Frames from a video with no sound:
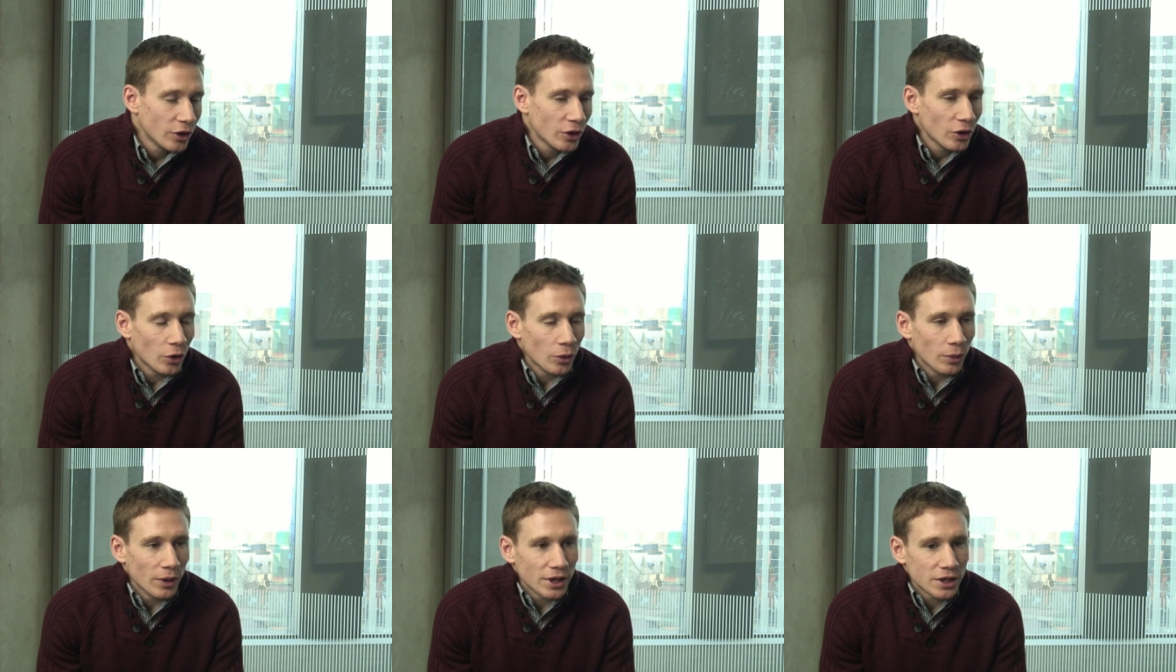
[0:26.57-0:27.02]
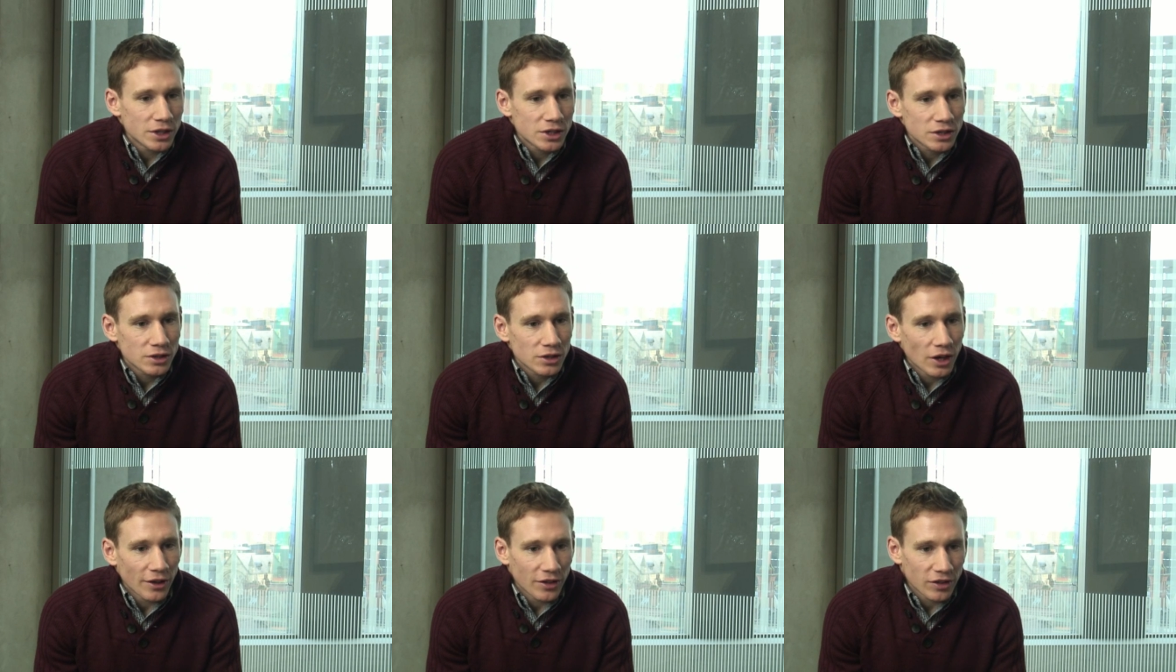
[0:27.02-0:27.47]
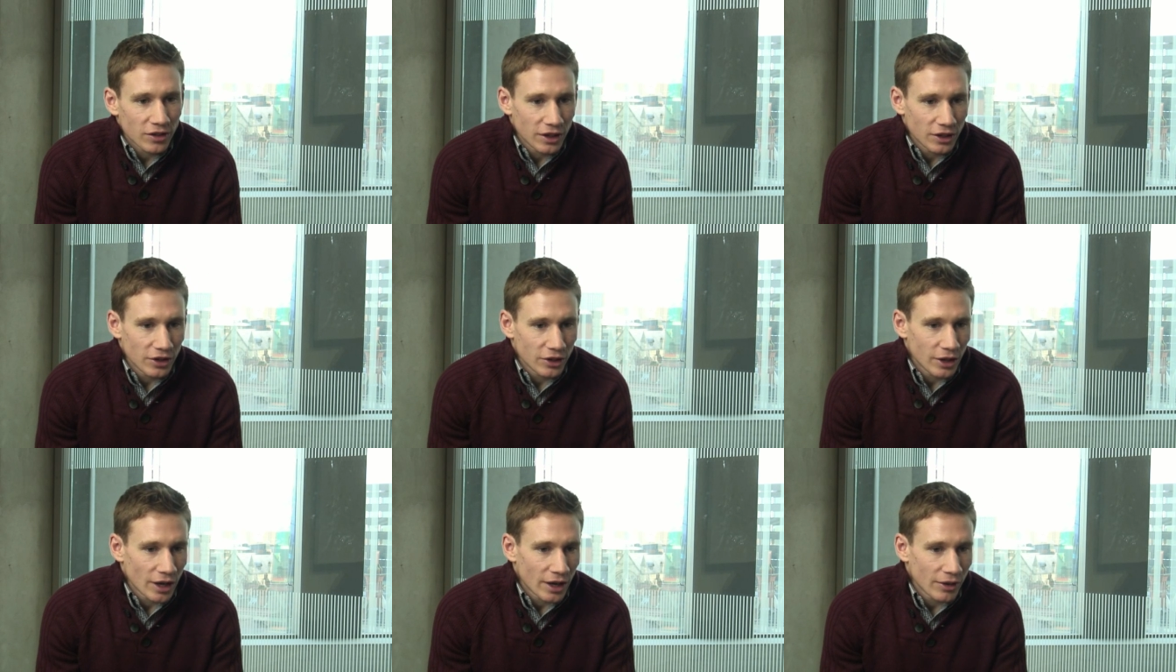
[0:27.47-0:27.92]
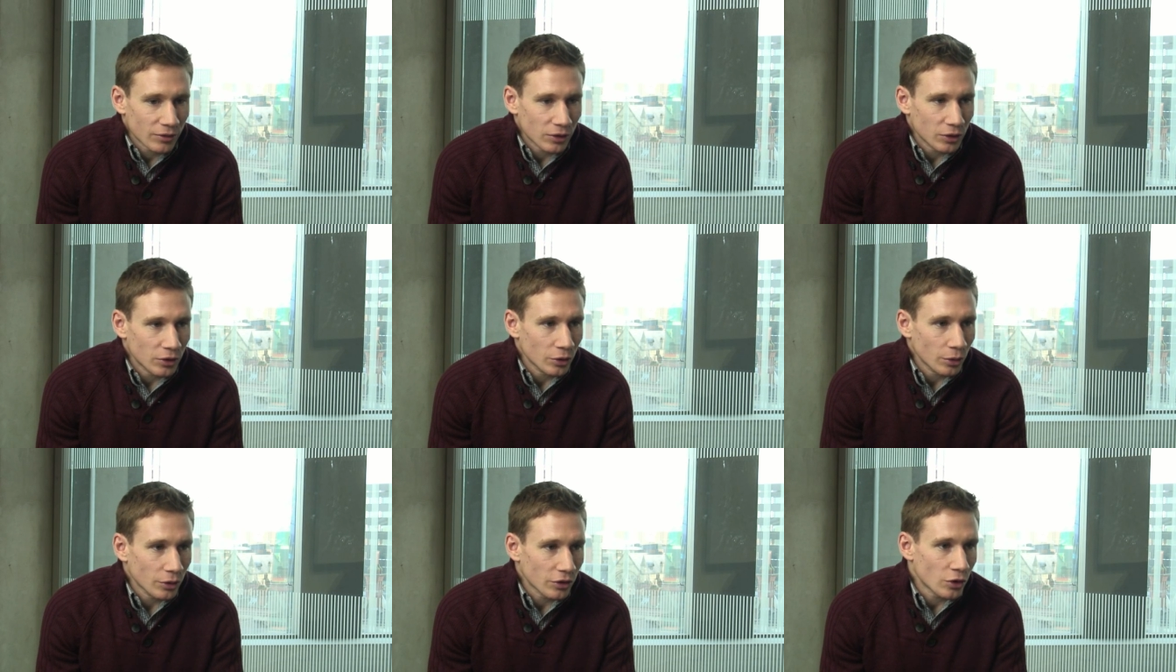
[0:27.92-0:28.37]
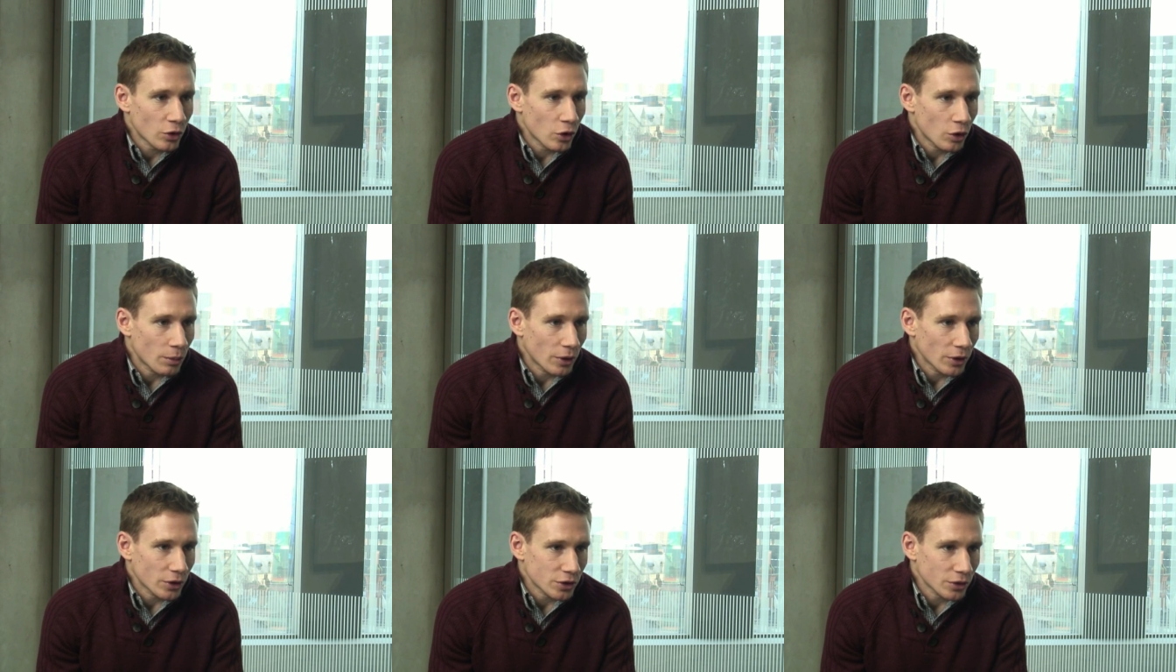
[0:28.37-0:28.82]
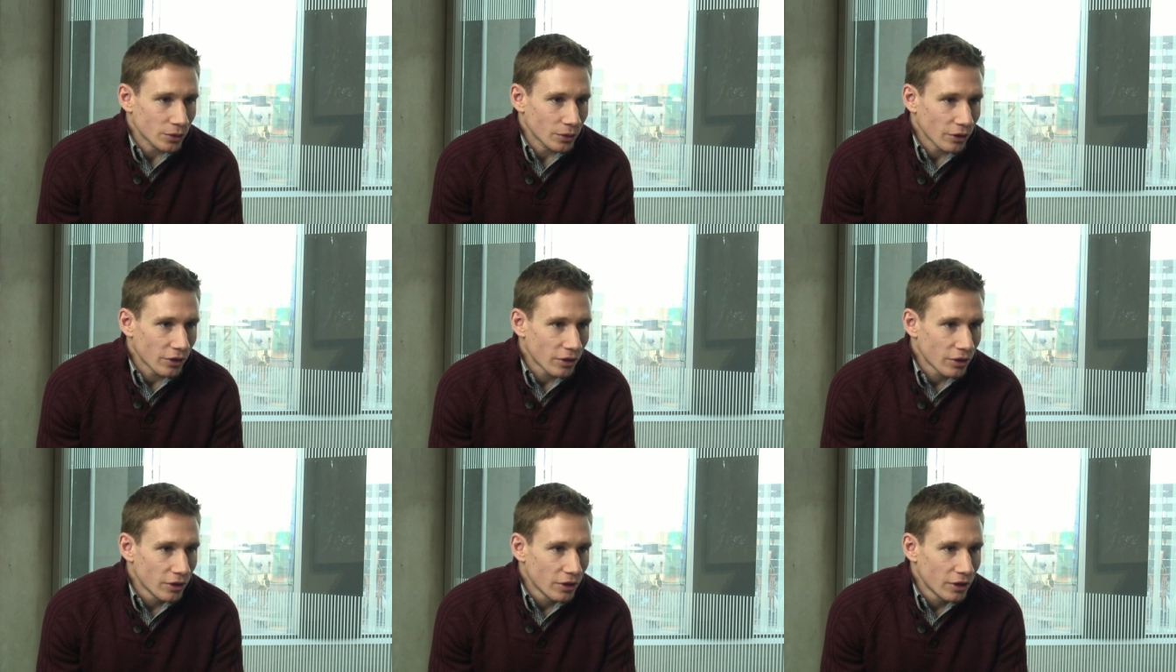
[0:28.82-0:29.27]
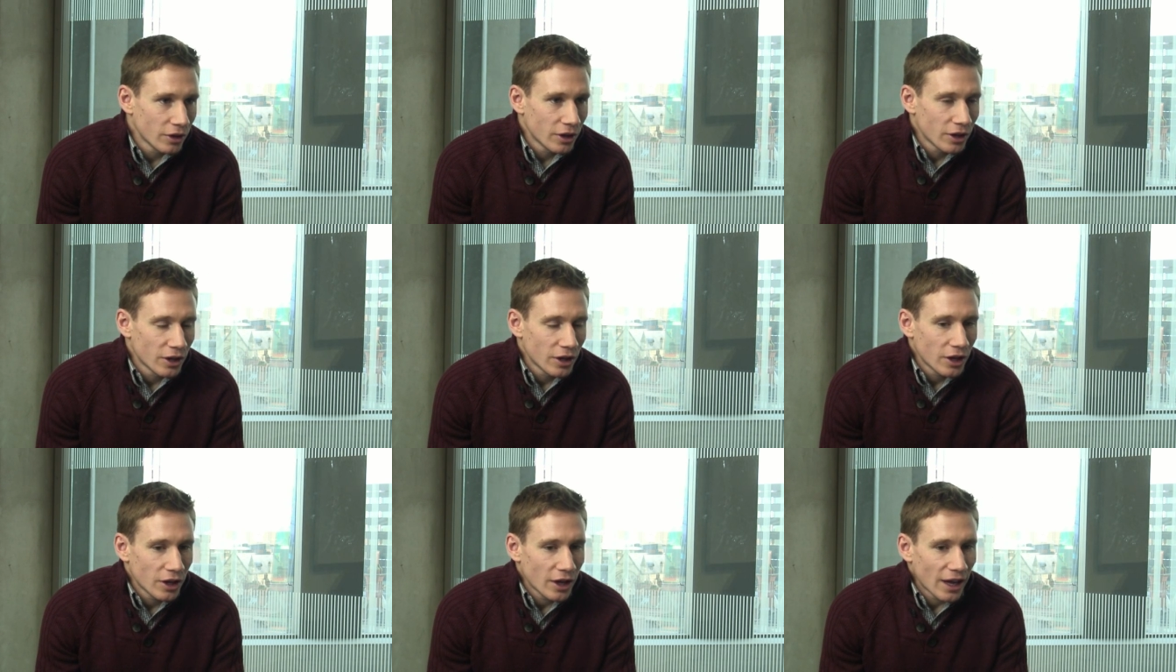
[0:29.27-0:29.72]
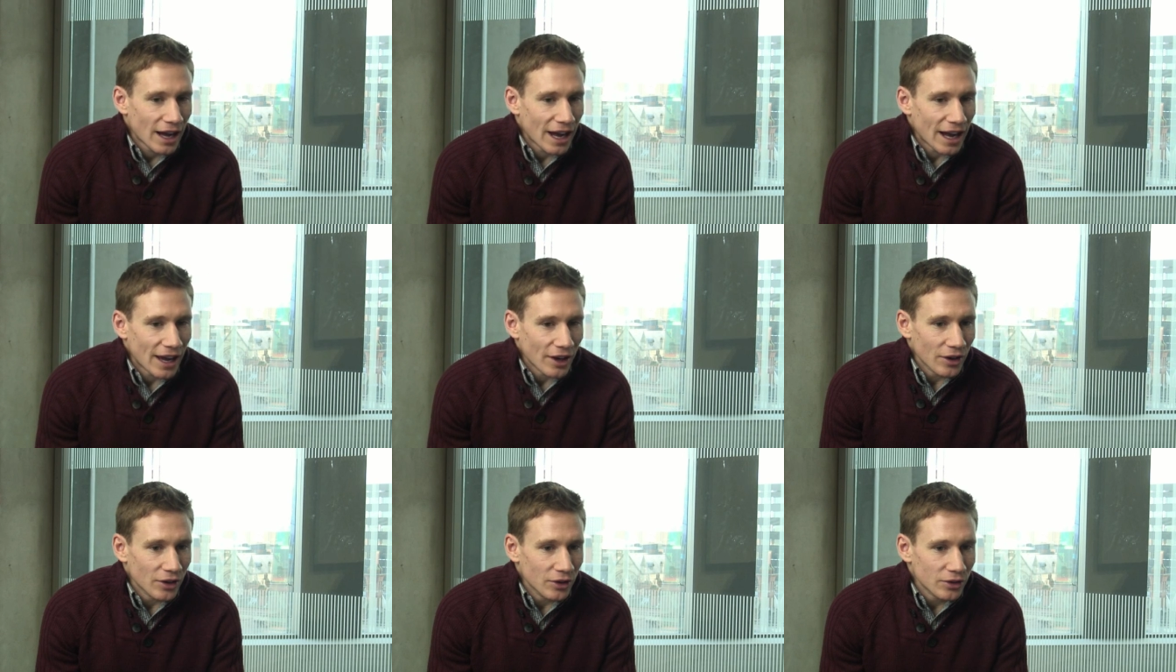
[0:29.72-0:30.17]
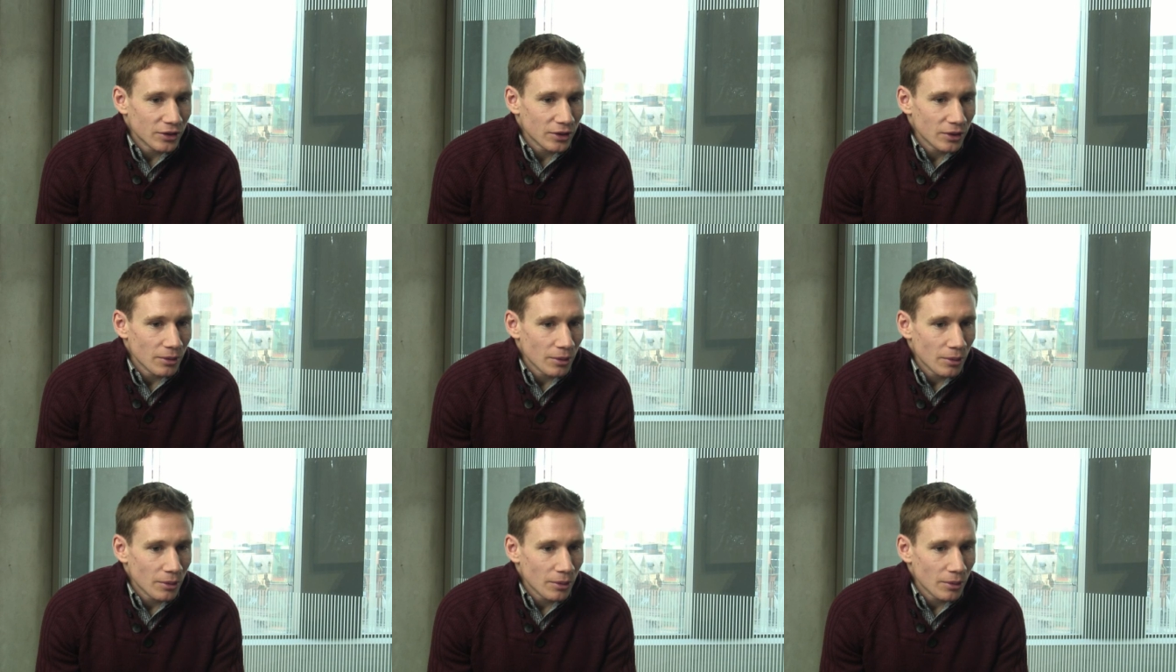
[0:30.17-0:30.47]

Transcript: or which I'd seen that you have to do as core modules, and